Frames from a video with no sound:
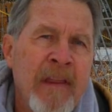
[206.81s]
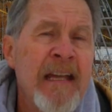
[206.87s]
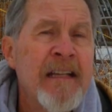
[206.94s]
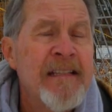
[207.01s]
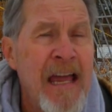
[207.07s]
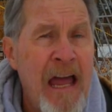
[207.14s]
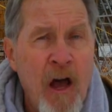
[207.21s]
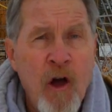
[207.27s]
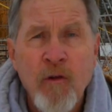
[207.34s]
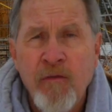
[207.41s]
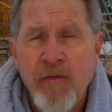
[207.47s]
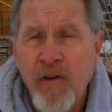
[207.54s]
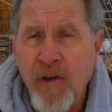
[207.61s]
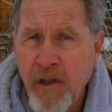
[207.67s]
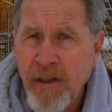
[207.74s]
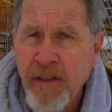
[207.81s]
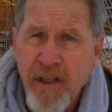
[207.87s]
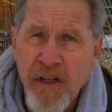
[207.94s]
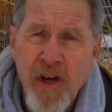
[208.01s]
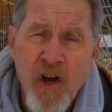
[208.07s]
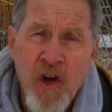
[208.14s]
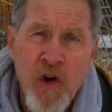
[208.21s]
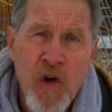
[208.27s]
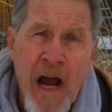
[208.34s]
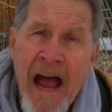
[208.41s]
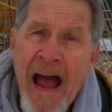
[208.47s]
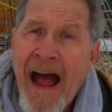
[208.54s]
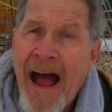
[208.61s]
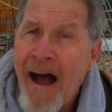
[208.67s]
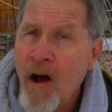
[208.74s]
It's helpful to know
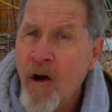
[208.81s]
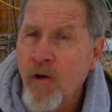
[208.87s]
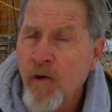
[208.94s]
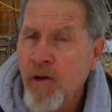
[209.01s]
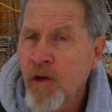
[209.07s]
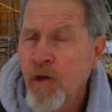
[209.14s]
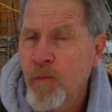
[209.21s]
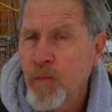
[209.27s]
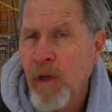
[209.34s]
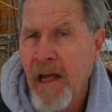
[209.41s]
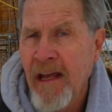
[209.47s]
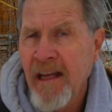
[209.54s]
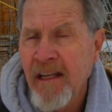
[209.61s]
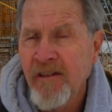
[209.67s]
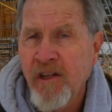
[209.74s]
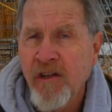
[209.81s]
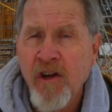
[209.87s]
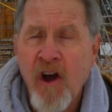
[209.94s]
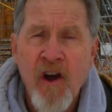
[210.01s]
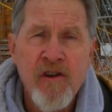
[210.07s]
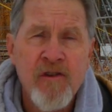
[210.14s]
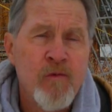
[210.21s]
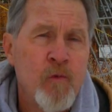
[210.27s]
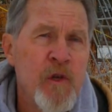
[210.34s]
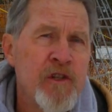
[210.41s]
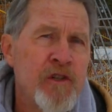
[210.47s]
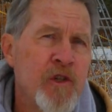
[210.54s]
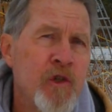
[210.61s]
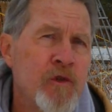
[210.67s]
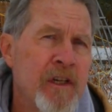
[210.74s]
how you plan to garden
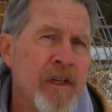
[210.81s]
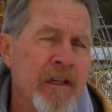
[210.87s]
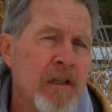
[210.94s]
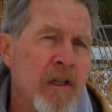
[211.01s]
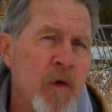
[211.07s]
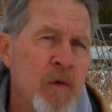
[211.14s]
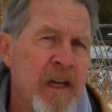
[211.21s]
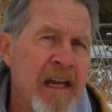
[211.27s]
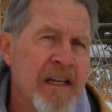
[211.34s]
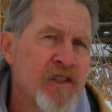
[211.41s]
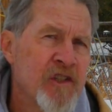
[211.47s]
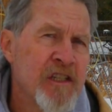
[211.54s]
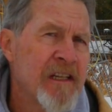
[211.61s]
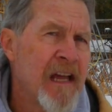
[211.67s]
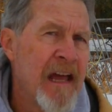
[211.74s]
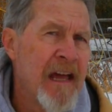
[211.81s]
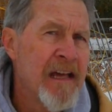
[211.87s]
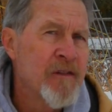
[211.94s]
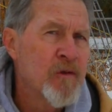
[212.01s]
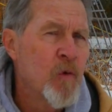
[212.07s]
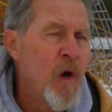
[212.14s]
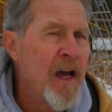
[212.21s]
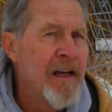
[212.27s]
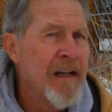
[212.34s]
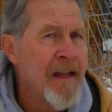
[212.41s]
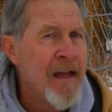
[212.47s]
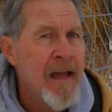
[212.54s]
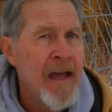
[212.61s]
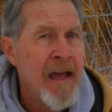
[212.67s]
when choosing a location as well.